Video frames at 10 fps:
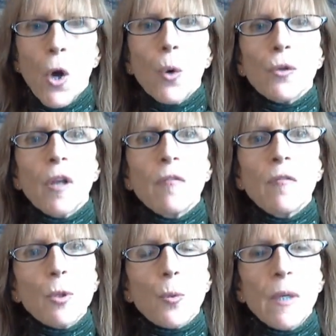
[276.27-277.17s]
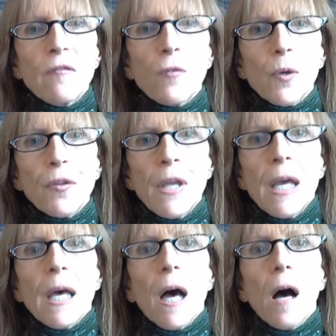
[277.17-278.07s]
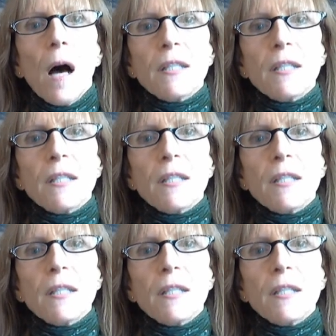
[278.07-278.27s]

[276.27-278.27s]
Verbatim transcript: On November 24th, uh,